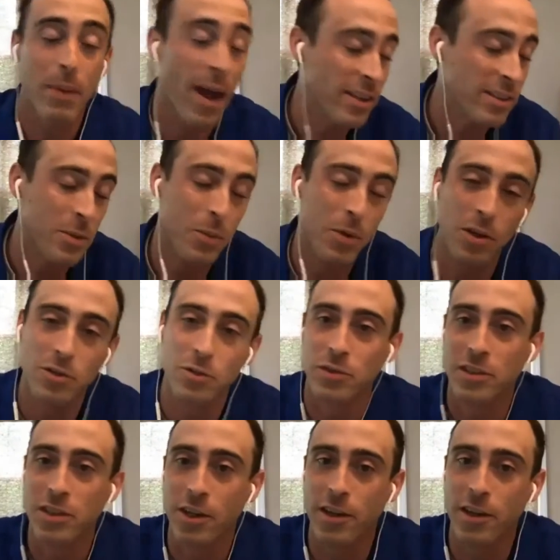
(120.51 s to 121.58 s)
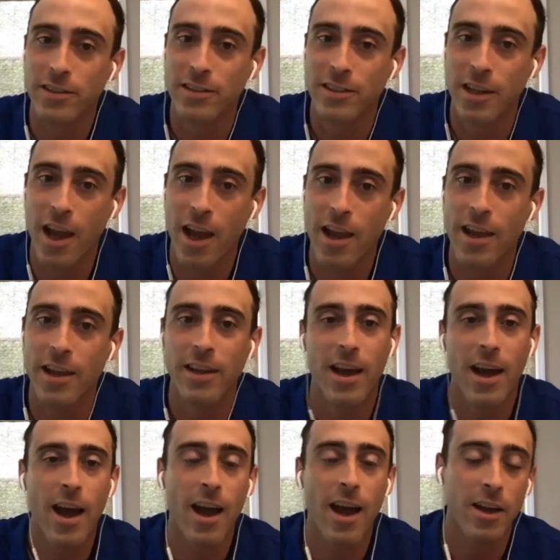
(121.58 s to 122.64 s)
Basketball's returning tonight.
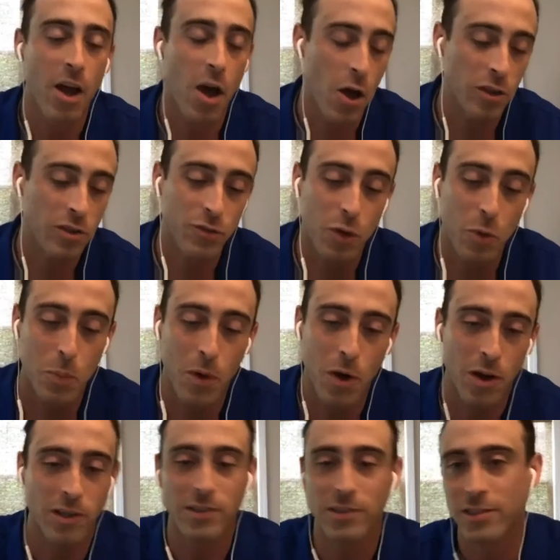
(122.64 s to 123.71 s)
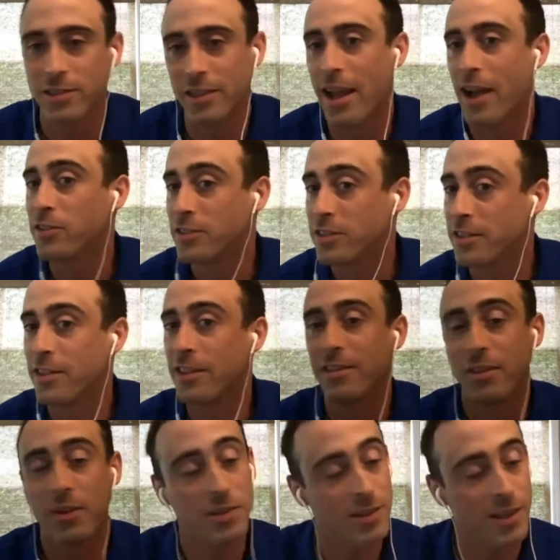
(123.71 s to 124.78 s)
College football's announcing
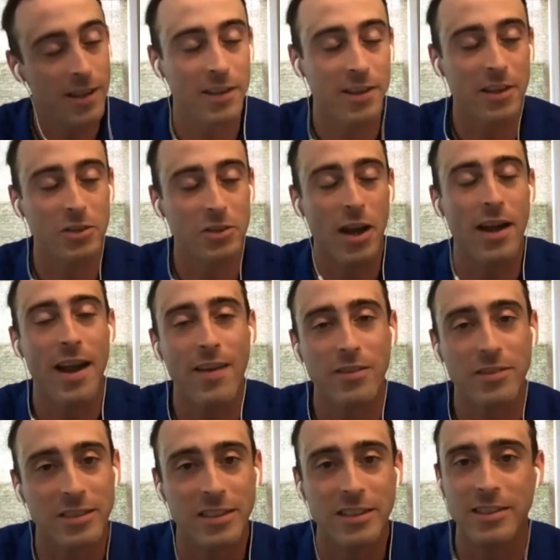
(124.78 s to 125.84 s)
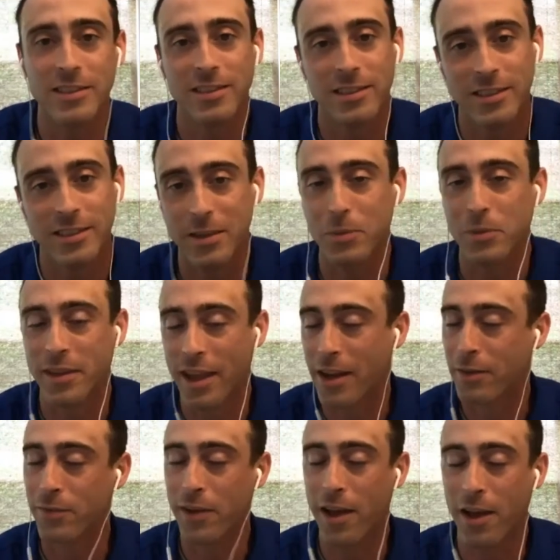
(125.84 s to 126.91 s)
it looks like they're going to try and have a season. Same with the
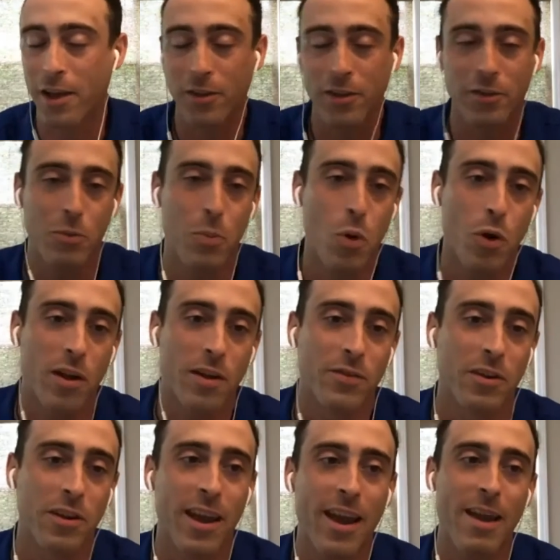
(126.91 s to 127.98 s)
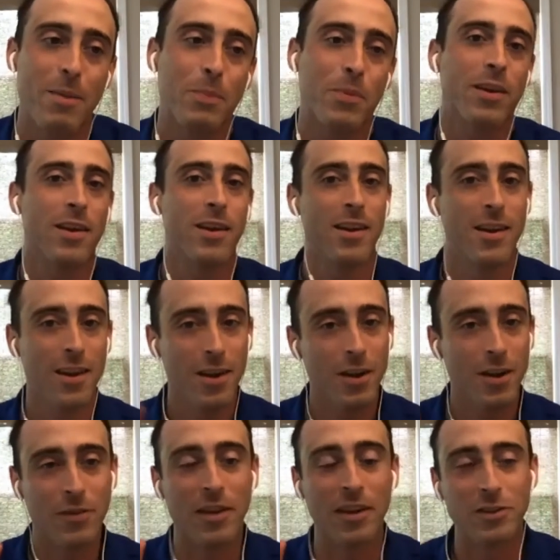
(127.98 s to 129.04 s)
NFL. They're reporting for camp.
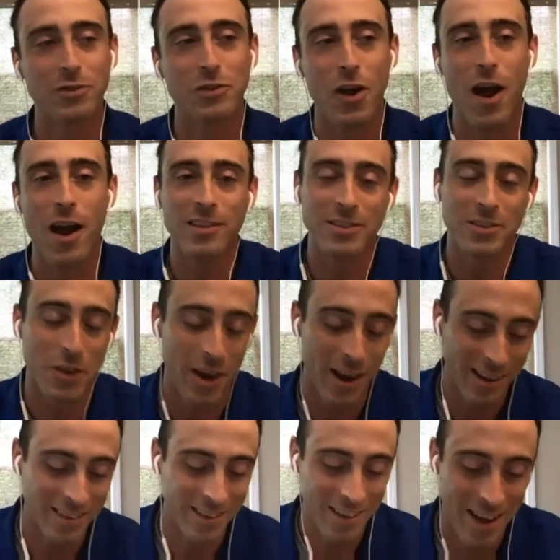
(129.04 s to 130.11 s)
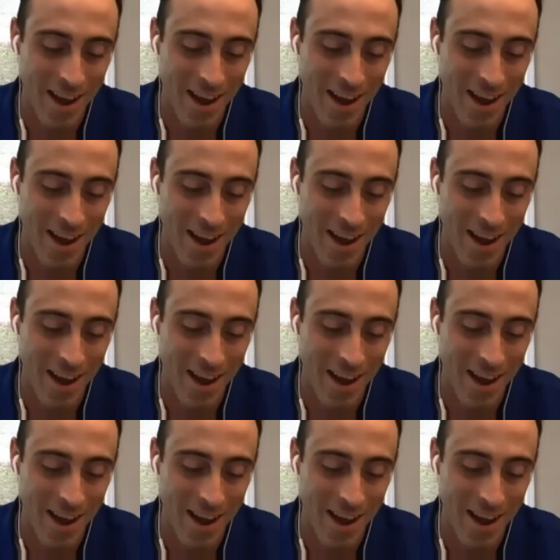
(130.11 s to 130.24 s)
Fingers crossed, correct?